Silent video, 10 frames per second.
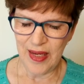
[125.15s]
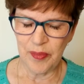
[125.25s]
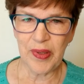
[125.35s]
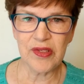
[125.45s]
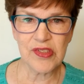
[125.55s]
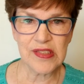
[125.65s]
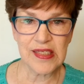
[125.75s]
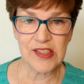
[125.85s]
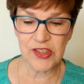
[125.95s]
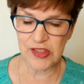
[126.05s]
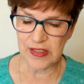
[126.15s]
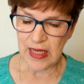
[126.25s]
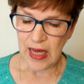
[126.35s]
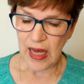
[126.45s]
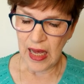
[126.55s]
Brothers and sisters,
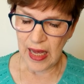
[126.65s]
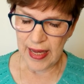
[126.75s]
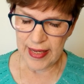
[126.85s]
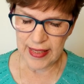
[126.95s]
I